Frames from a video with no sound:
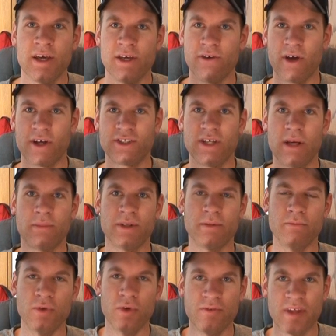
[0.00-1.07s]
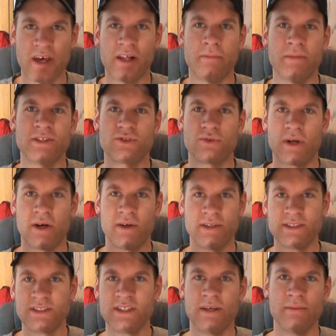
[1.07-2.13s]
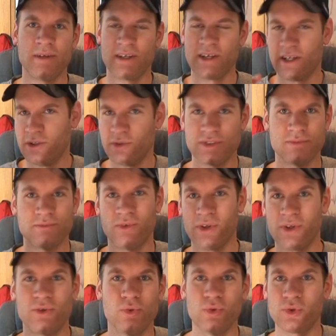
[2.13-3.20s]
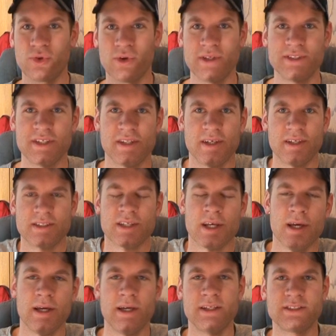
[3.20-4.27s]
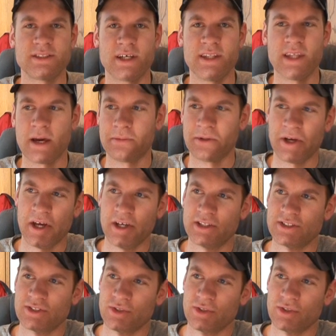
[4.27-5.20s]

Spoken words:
you're actually able to move the elements around and see them and kind of do some really cool, crazy things inside the application.